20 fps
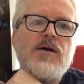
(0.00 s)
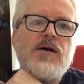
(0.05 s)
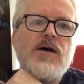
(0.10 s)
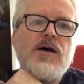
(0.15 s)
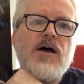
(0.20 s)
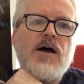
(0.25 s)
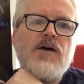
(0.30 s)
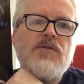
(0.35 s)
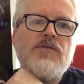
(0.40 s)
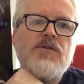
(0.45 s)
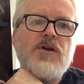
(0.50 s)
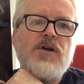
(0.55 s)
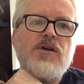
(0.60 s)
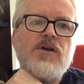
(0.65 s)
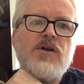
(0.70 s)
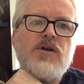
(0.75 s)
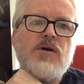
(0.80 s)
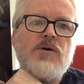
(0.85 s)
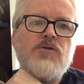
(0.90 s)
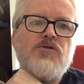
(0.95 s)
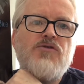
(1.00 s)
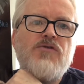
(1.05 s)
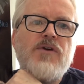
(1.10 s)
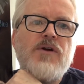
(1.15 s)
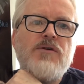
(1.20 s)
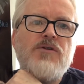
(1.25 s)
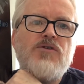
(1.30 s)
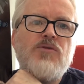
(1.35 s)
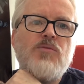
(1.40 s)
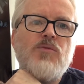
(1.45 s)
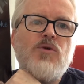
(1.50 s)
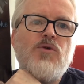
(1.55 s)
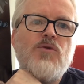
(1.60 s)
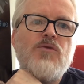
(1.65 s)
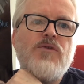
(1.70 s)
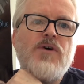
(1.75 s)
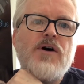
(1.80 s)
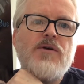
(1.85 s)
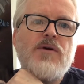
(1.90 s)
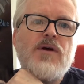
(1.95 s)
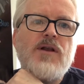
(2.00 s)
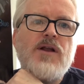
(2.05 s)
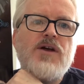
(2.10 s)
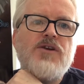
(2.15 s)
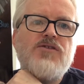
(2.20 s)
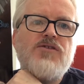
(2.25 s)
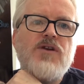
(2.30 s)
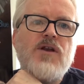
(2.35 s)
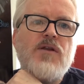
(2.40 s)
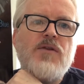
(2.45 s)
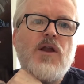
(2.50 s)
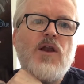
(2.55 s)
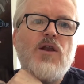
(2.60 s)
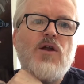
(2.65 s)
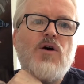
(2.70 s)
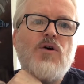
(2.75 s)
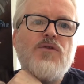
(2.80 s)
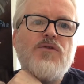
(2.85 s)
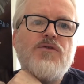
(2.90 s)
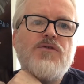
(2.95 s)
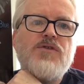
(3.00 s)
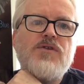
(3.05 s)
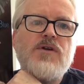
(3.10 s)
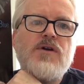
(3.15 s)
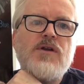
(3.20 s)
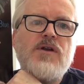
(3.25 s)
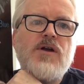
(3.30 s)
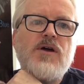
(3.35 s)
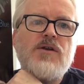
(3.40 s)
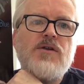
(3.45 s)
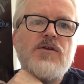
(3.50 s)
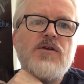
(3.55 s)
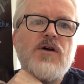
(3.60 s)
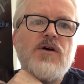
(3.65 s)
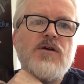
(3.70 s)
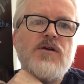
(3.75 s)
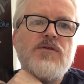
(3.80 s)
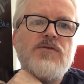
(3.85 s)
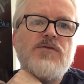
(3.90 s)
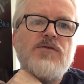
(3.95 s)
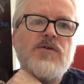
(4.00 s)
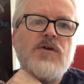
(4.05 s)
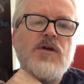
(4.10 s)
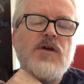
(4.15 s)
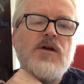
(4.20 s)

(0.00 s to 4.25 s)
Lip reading: Having, you know, a very small vinyl collection in the loft, and I'd kind of